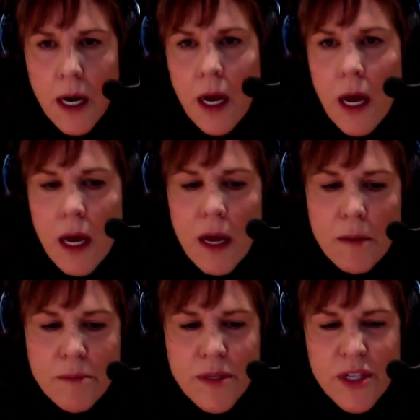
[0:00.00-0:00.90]

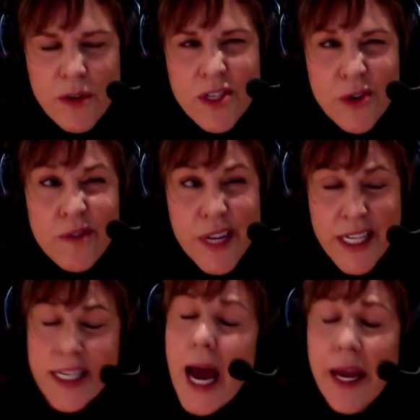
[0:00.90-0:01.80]
So it's sort of
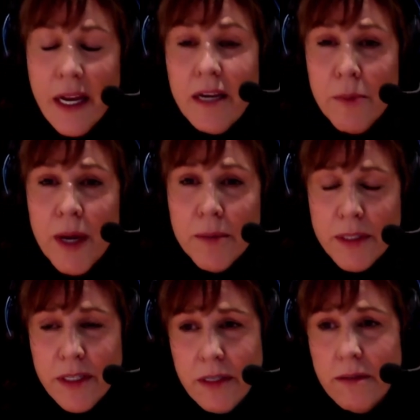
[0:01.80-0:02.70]
exciting to be
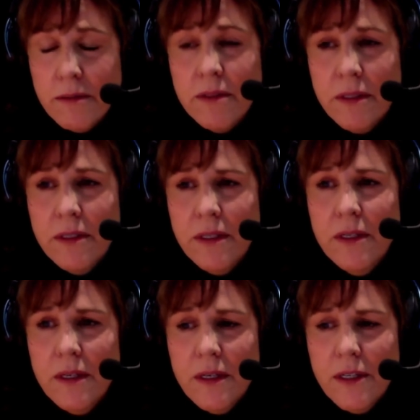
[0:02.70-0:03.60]
able to
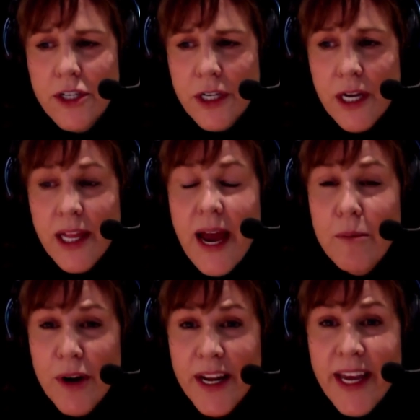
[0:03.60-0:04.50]

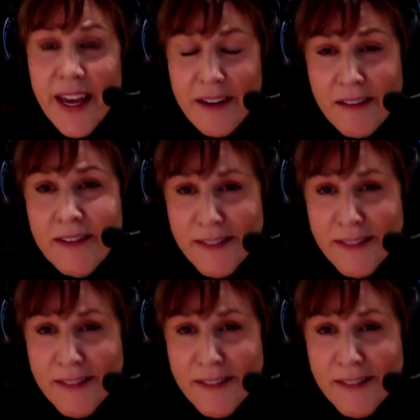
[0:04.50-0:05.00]
collaborate again,